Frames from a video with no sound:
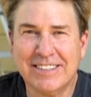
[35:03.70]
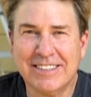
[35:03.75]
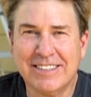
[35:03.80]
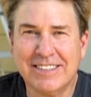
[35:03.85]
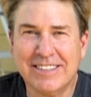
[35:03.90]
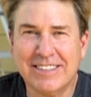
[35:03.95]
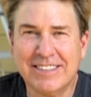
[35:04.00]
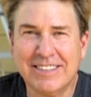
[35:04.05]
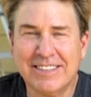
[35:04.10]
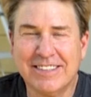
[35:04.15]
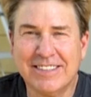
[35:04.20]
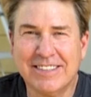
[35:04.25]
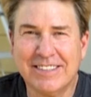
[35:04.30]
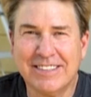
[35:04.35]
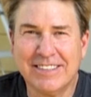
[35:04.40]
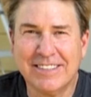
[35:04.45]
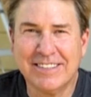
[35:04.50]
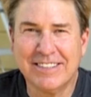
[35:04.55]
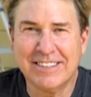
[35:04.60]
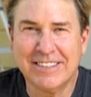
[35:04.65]

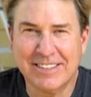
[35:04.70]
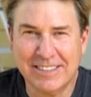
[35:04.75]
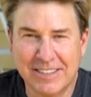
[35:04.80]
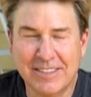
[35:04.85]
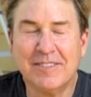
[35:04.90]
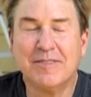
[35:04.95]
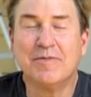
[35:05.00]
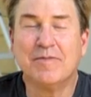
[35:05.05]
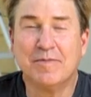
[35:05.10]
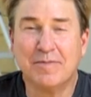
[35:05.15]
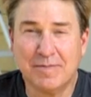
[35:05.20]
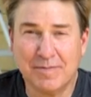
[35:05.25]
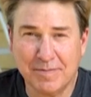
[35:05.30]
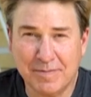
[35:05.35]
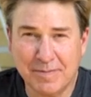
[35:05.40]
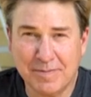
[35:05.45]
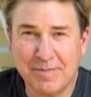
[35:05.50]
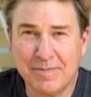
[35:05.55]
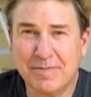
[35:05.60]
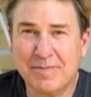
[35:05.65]

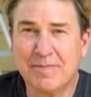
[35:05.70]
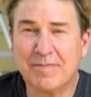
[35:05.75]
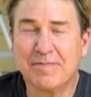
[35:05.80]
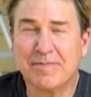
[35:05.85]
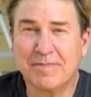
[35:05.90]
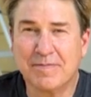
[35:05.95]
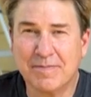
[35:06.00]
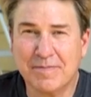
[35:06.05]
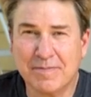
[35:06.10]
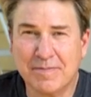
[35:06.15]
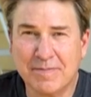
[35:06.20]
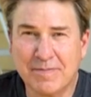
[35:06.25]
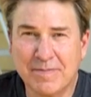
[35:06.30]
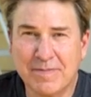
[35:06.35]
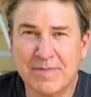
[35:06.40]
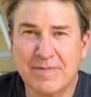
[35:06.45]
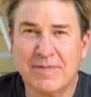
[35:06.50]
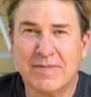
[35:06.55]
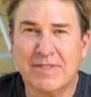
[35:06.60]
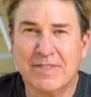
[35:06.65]

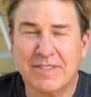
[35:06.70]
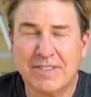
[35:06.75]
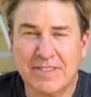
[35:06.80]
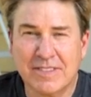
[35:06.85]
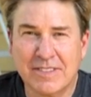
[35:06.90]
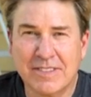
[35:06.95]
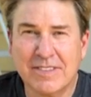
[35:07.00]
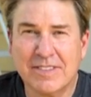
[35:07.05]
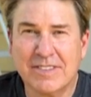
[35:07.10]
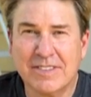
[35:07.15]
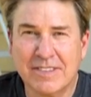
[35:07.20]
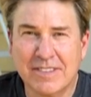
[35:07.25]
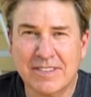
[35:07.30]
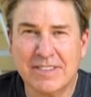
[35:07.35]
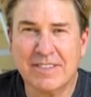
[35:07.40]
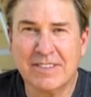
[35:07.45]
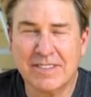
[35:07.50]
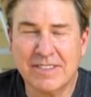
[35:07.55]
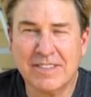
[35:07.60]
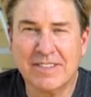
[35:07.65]

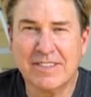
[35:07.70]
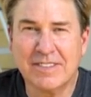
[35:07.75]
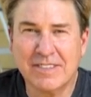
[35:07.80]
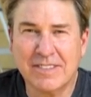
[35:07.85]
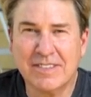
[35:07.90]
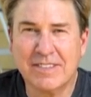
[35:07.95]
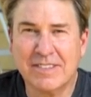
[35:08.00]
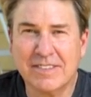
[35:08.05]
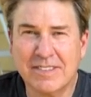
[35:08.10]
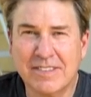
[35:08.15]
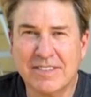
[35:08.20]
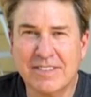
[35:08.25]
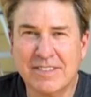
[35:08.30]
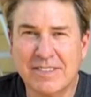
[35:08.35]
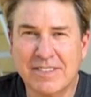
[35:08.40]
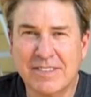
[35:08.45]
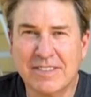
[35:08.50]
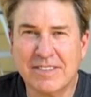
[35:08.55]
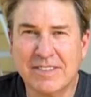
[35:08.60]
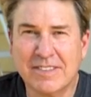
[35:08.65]

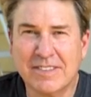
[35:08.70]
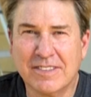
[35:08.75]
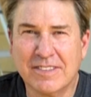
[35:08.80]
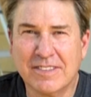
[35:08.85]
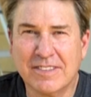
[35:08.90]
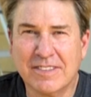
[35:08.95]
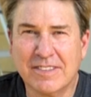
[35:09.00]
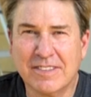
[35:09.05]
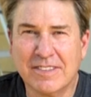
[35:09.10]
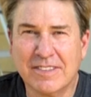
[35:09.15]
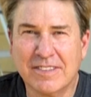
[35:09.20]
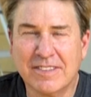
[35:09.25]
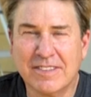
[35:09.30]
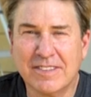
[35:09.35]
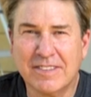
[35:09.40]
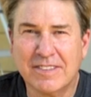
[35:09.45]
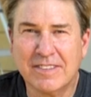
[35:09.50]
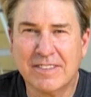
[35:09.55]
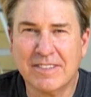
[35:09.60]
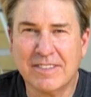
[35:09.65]

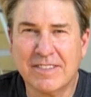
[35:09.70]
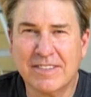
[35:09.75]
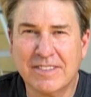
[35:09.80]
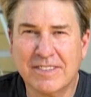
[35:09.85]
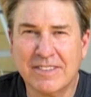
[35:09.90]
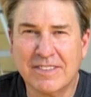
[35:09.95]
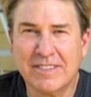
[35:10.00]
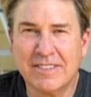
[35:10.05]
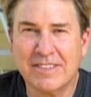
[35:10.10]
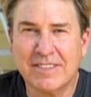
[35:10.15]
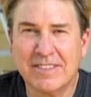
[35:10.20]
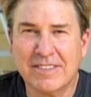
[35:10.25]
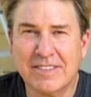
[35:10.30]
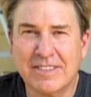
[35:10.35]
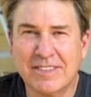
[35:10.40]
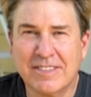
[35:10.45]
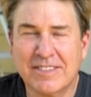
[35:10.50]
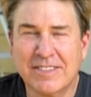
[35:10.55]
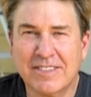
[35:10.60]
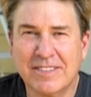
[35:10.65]

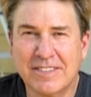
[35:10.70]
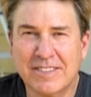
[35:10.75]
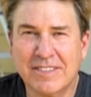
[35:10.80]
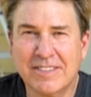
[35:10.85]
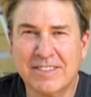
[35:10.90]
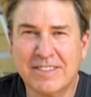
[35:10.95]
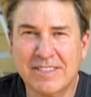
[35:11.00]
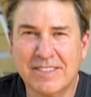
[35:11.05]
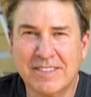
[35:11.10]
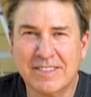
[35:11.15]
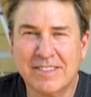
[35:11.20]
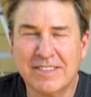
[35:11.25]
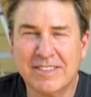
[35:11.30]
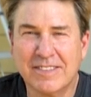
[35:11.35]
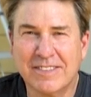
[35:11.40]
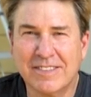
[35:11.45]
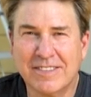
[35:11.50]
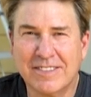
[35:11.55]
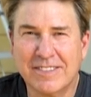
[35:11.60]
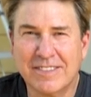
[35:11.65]
No words are spoken by the person on screen.